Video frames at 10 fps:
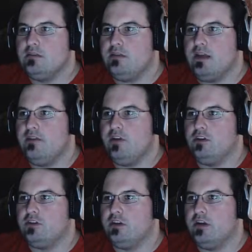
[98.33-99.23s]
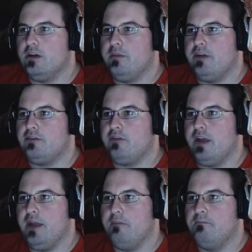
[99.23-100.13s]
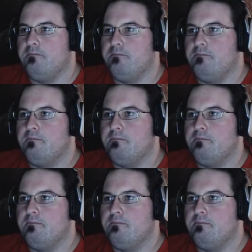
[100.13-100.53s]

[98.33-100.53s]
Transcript: Some kind of altar and a pentagram.